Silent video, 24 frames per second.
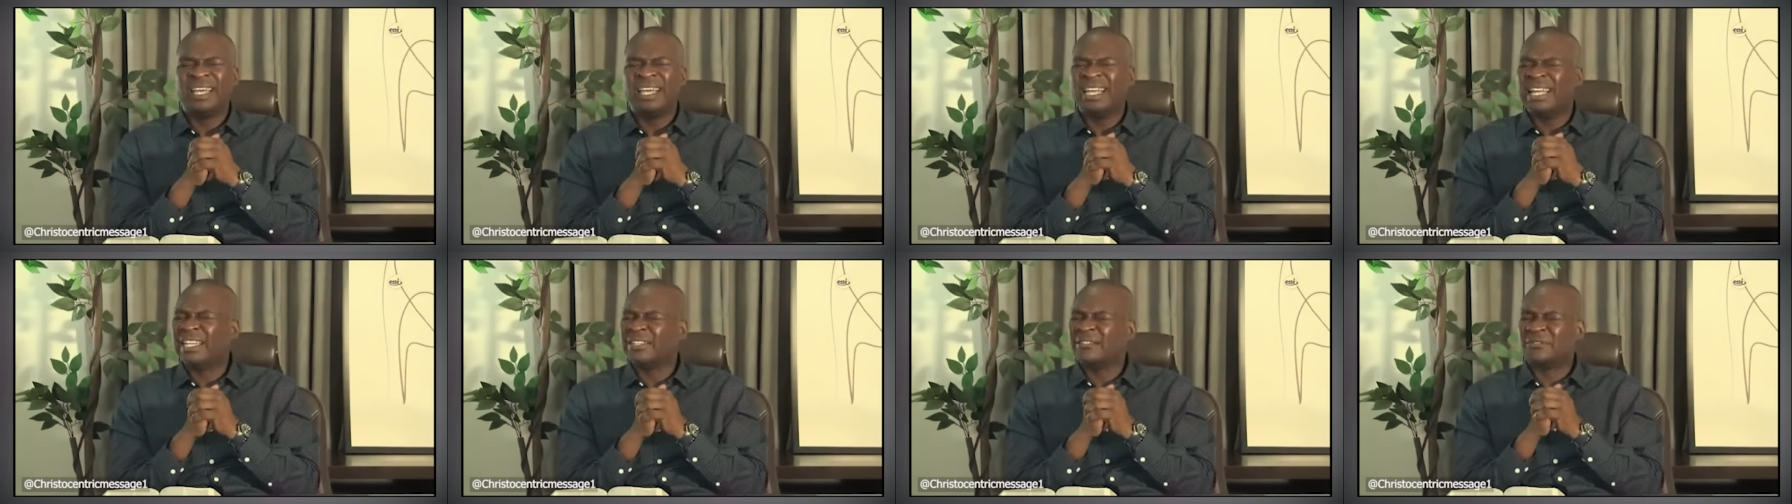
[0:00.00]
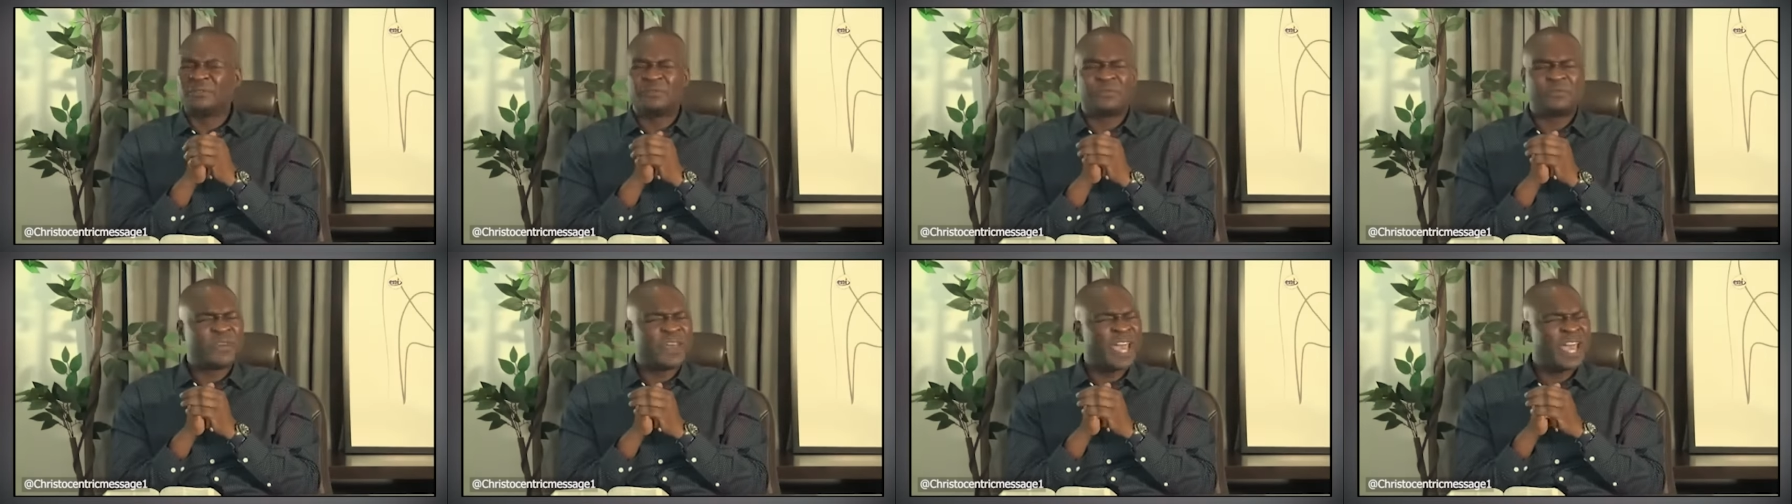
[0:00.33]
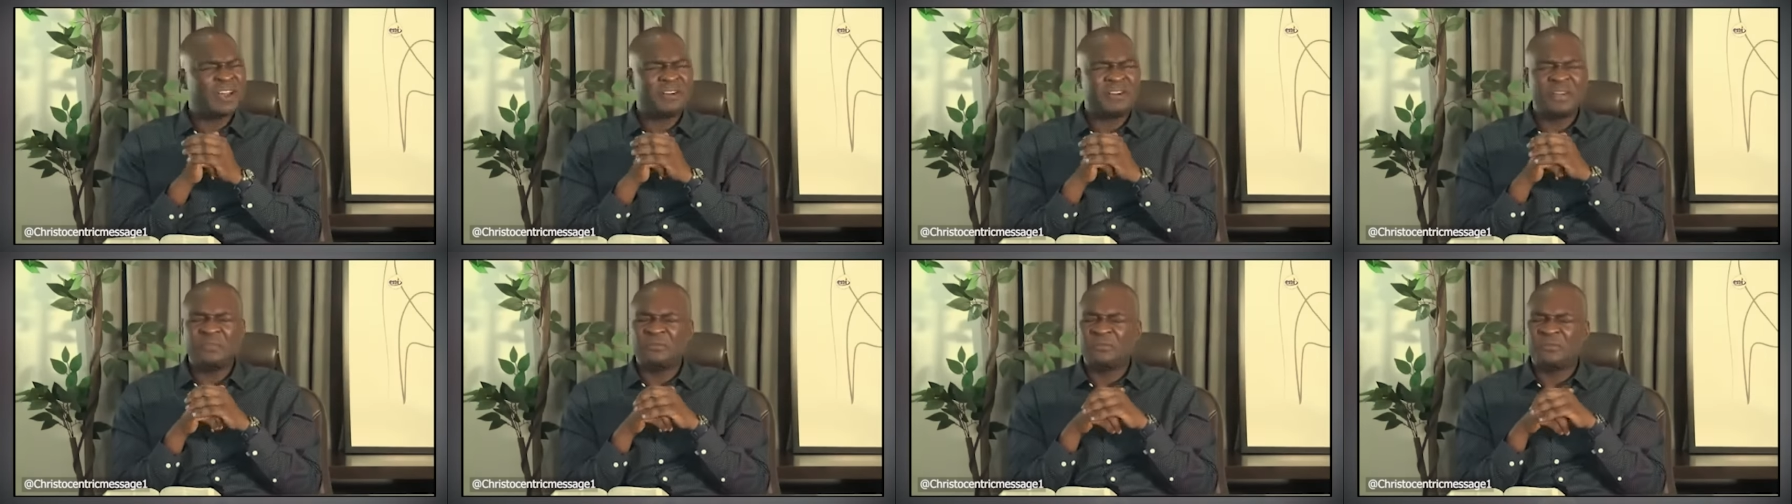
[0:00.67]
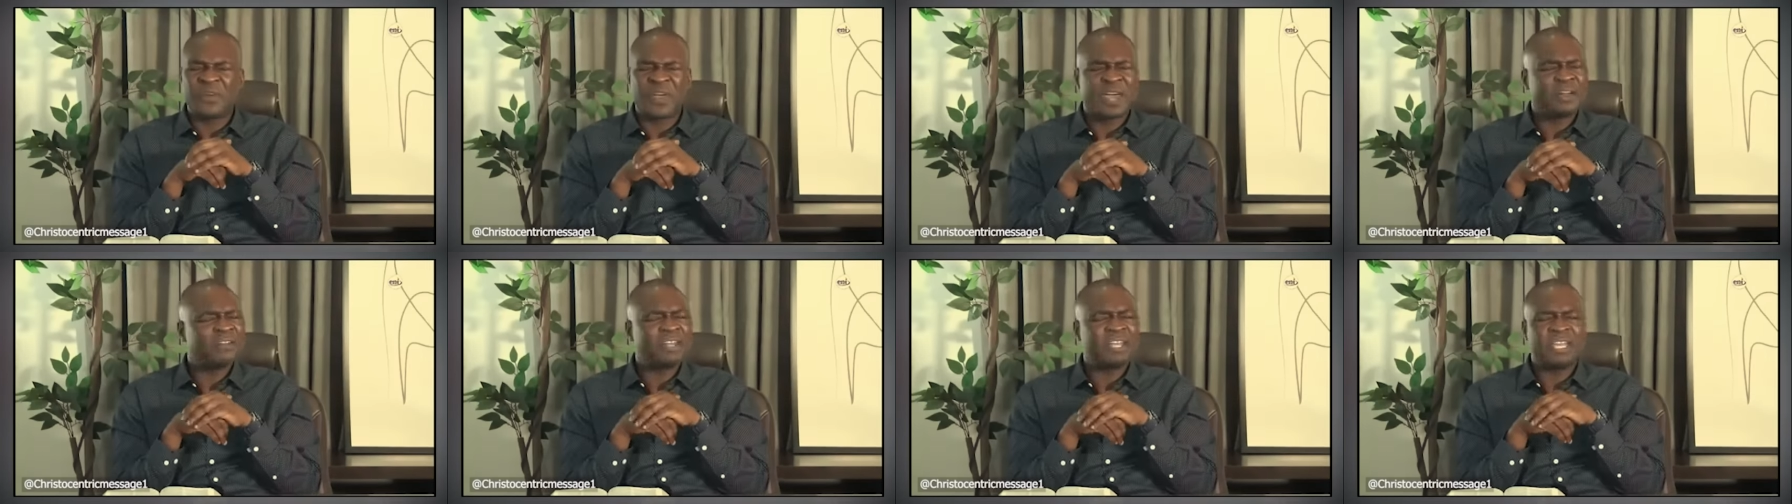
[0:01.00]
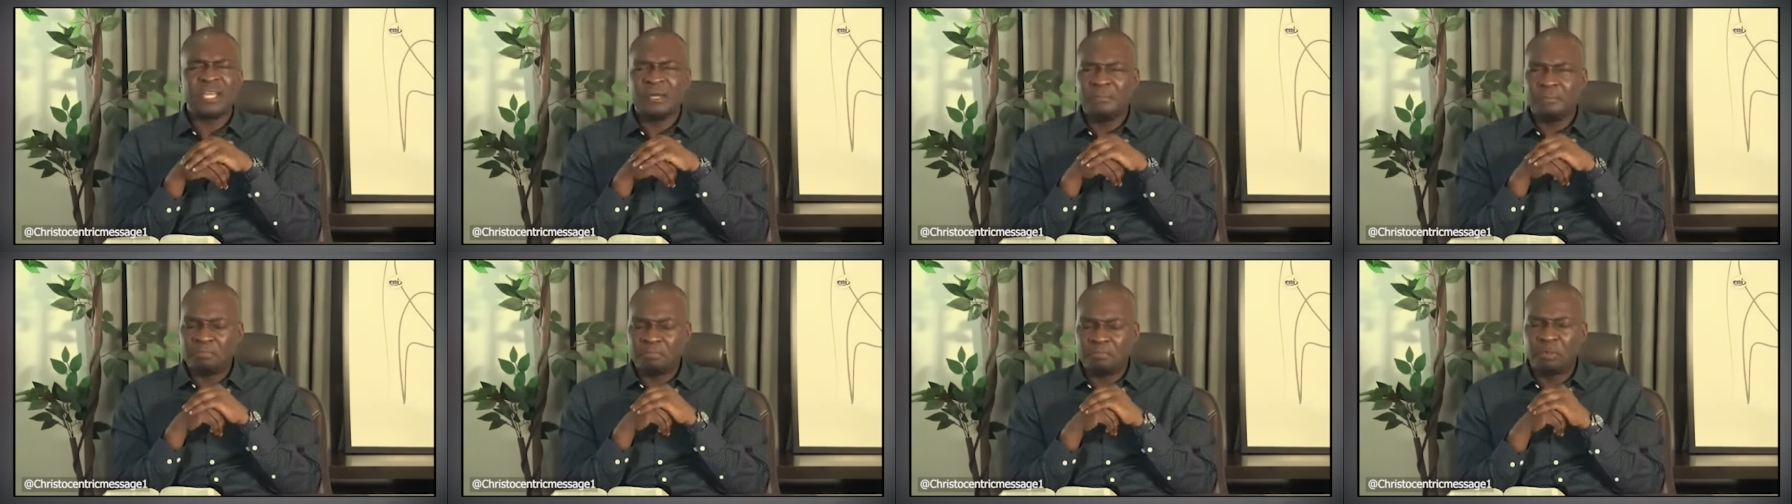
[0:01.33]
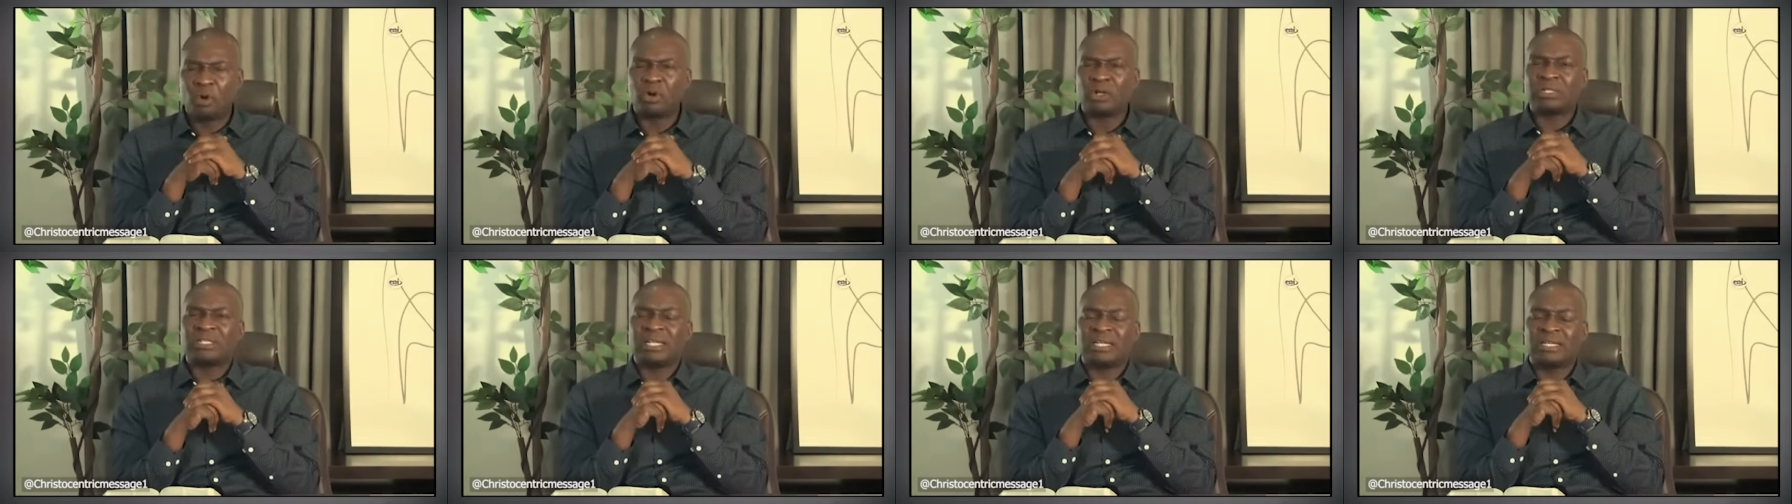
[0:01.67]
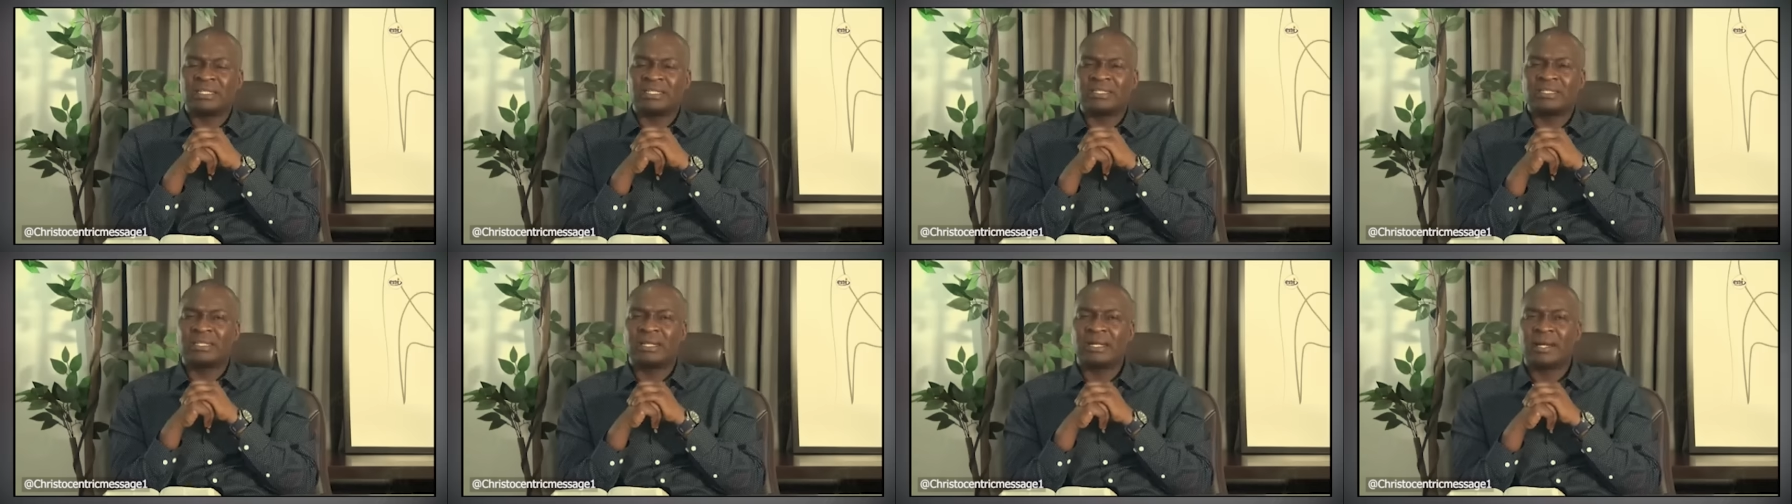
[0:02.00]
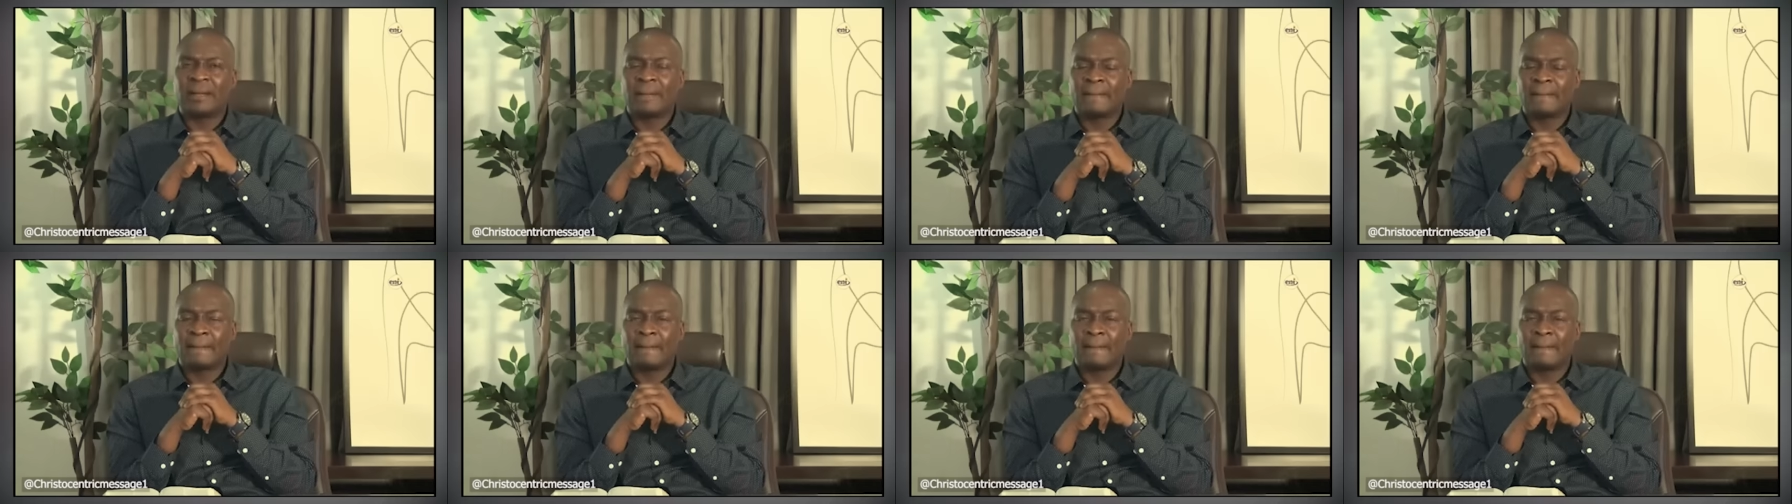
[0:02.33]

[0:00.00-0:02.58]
It is very, very important.